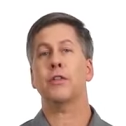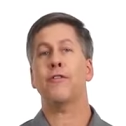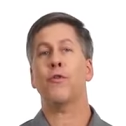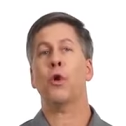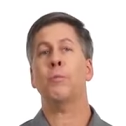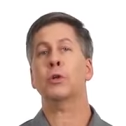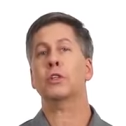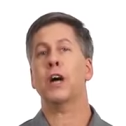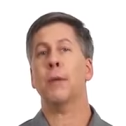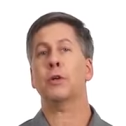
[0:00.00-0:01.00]
the 4
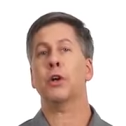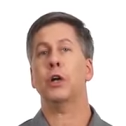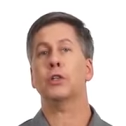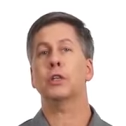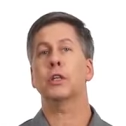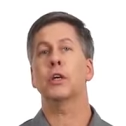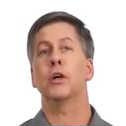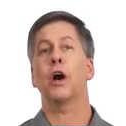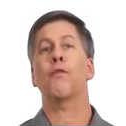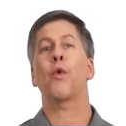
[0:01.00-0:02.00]
most common causes
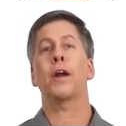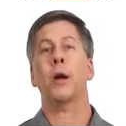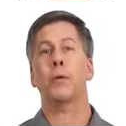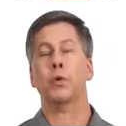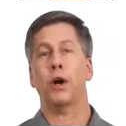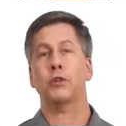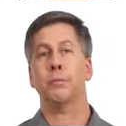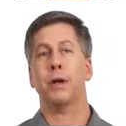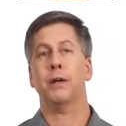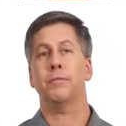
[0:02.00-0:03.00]
of right upper quadrant
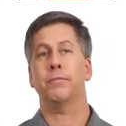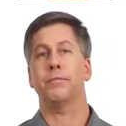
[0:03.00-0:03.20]
pain.